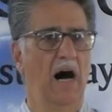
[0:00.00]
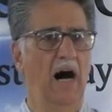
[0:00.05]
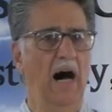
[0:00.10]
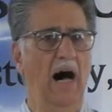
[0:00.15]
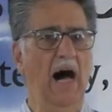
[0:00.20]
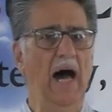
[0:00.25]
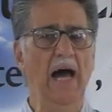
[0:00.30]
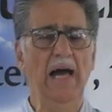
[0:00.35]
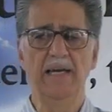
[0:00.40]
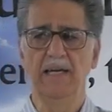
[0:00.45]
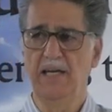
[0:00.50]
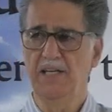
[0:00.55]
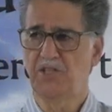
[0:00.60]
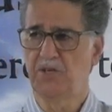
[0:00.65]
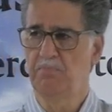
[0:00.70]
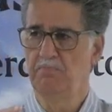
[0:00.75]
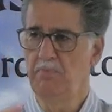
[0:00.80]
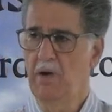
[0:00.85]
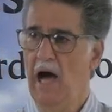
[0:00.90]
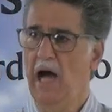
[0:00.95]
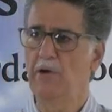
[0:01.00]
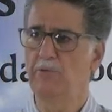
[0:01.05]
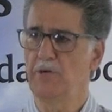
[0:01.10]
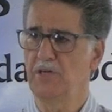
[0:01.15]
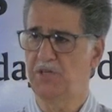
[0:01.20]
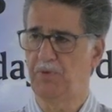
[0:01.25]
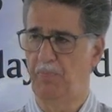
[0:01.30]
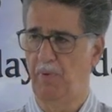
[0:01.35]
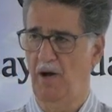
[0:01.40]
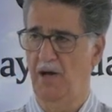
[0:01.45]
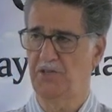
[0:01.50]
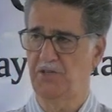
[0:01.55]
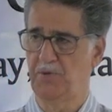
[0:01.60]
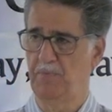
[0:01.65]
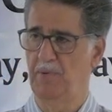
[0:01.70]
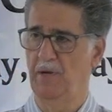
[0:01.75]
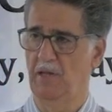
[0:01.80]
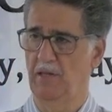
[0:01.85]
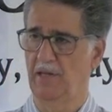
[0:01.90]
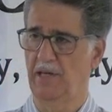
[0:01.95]
I, it's my
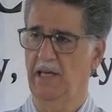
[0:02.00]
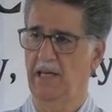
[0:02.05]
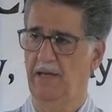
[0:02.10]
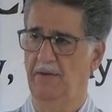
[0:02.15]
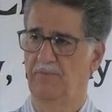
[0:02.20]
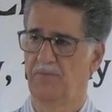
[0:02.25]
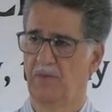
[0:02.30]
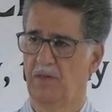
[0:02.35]
responsibility